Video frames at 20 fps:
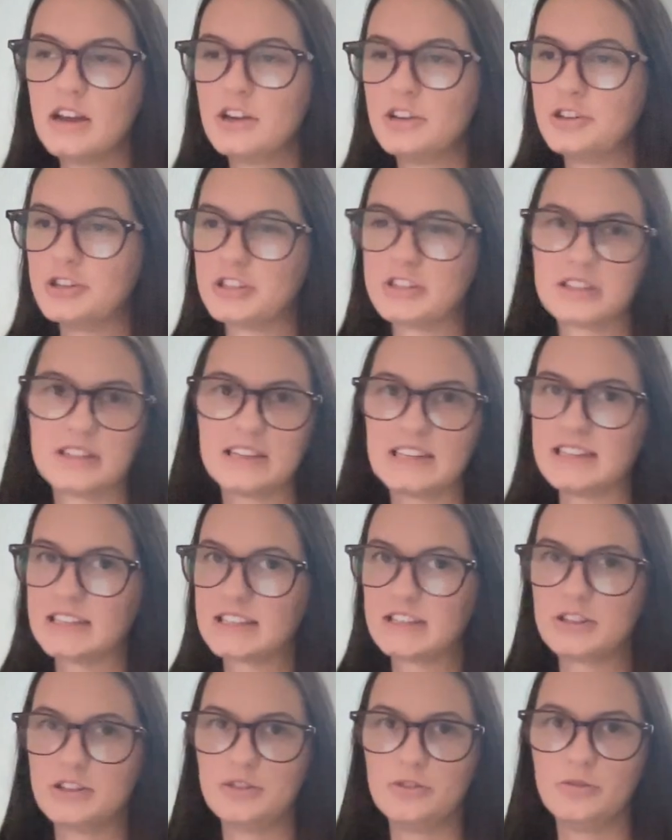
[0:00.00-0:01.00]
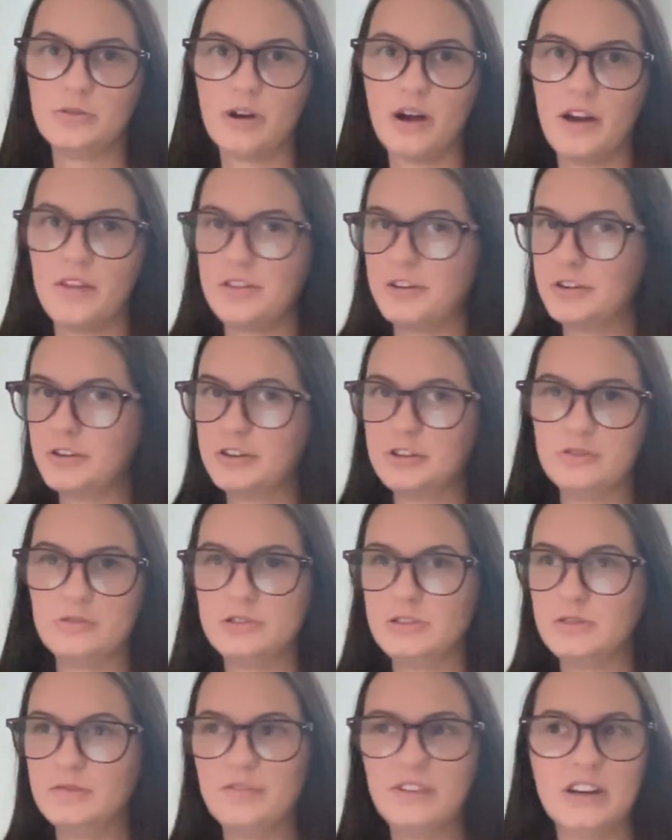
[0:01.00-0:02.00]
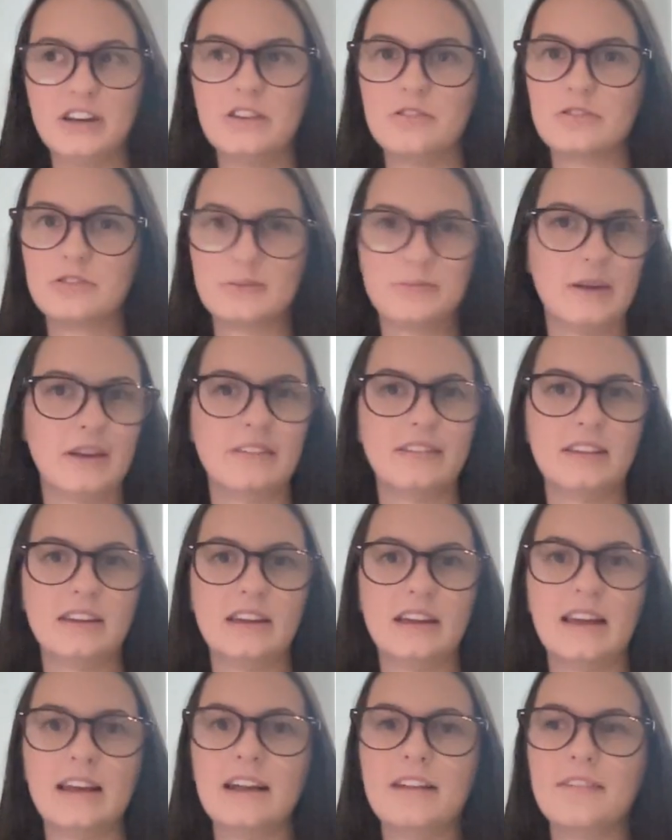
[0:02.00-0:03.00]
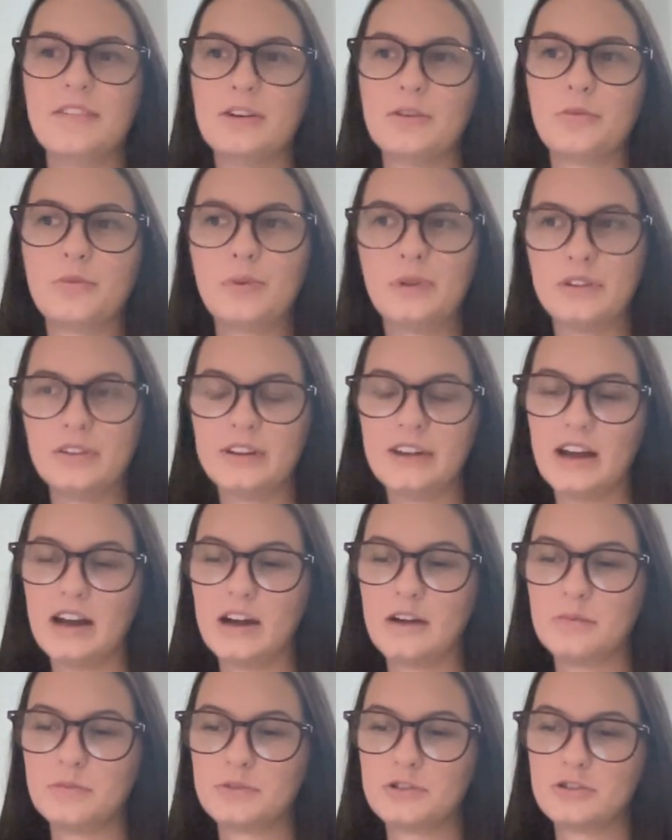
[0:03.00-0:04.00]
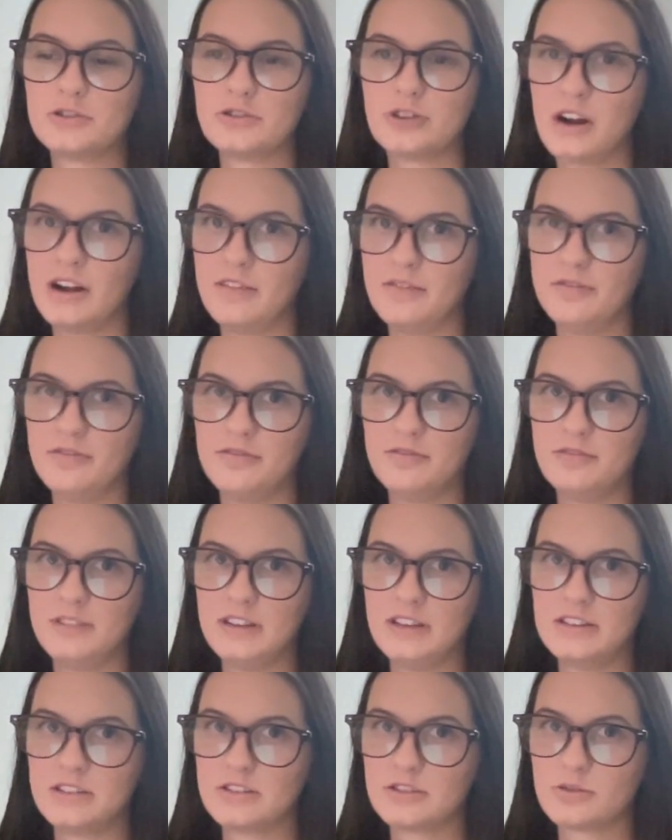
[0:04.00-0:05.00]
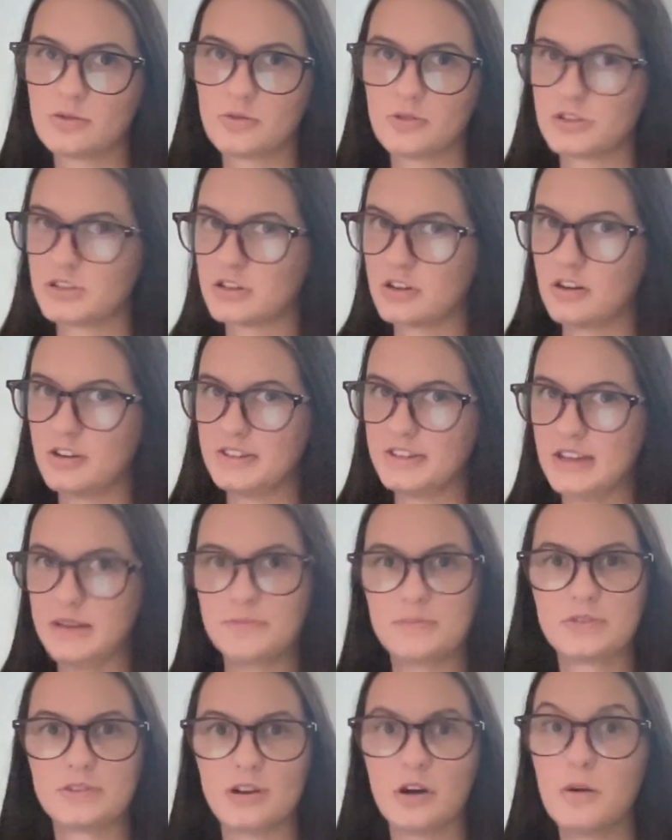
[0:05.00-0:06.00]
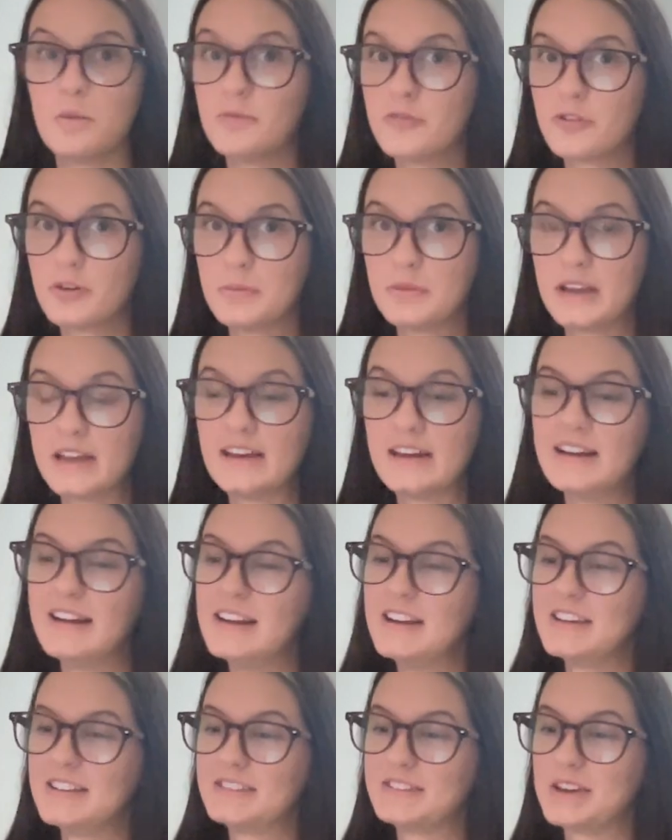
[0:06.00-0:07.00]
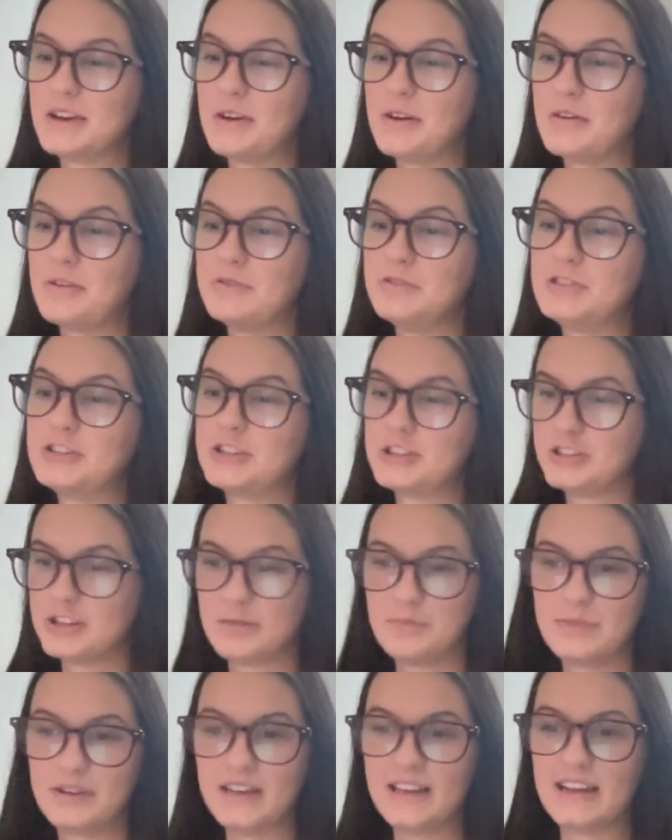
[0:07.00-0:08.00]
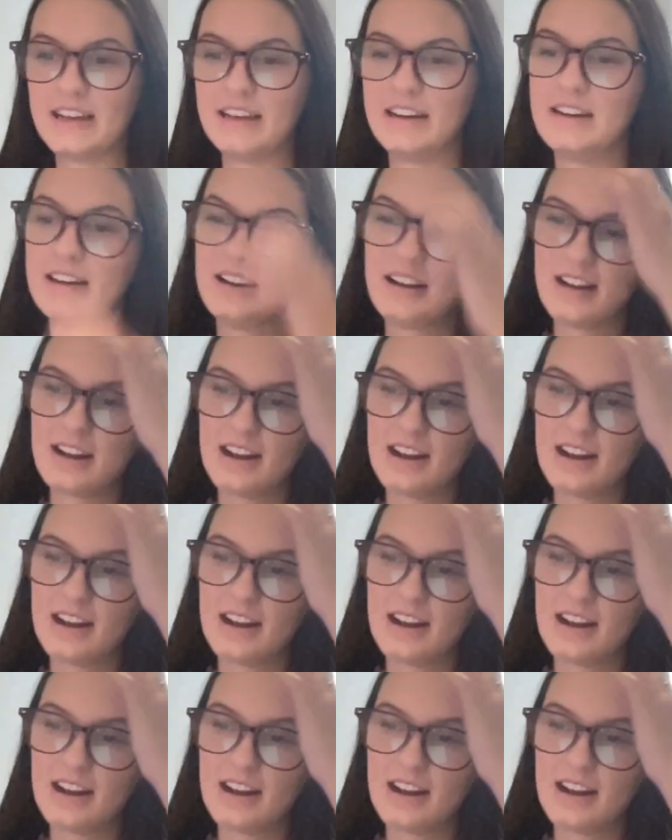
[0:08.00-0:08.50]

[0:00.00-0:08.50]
Just links to other YouTube videos mainly that really helped drive these course concepts home for me. So just jumping in,